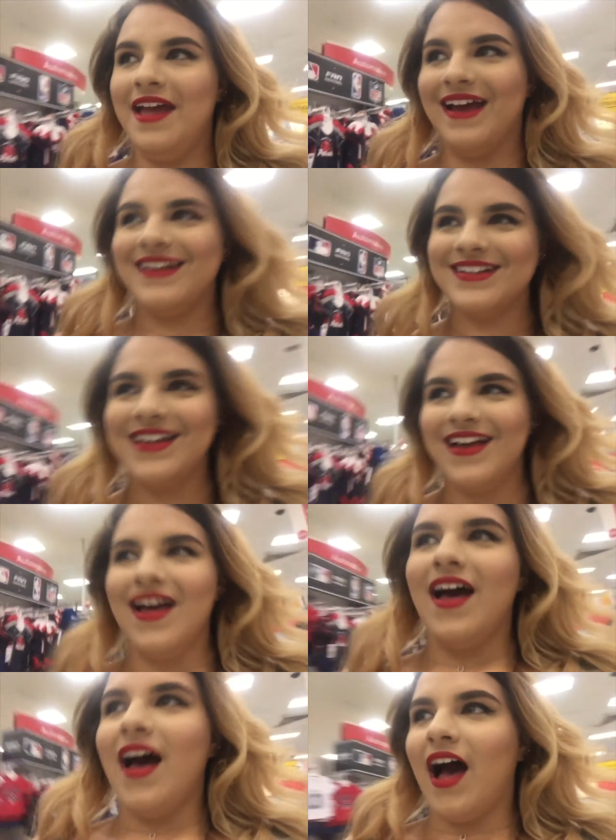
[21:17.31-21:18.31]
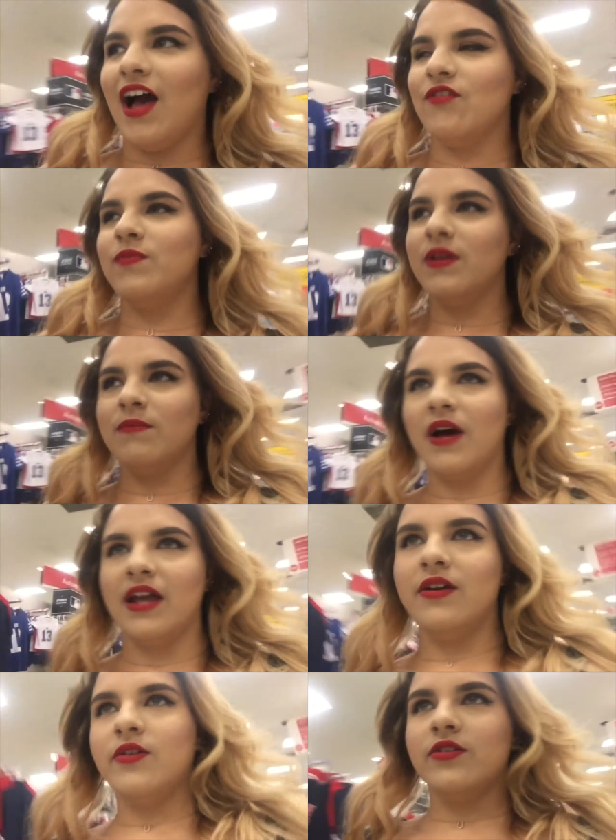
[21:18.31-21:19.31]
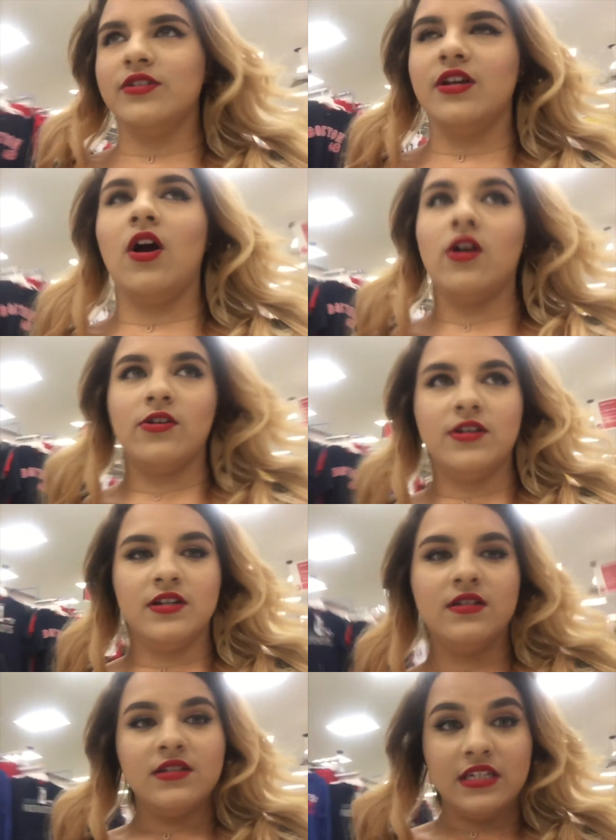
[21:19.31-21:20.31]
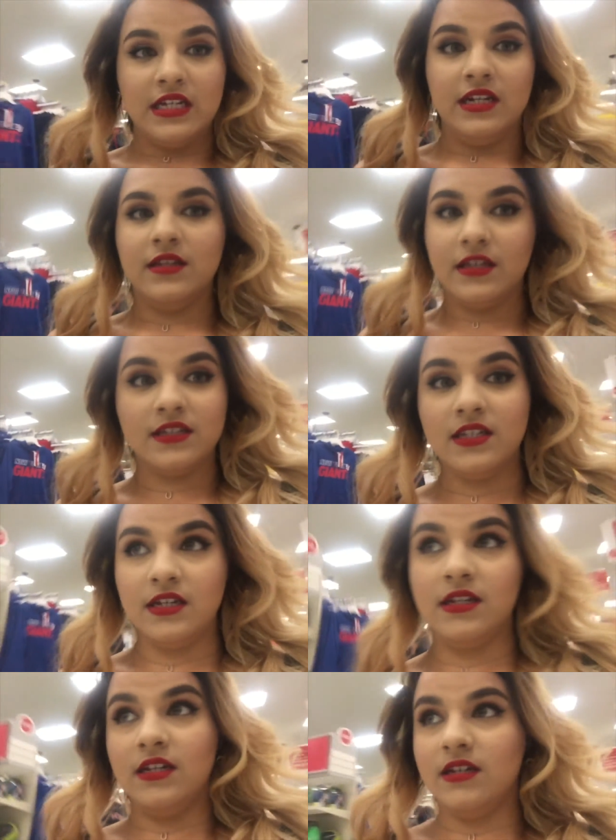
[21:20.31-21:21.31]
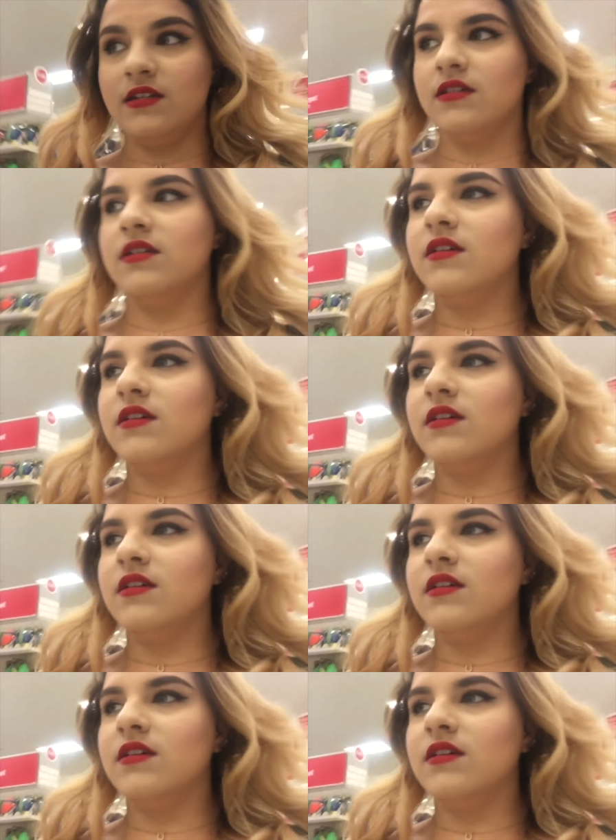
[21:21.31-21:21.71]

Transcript: And I've been buying her hard CD, like CDs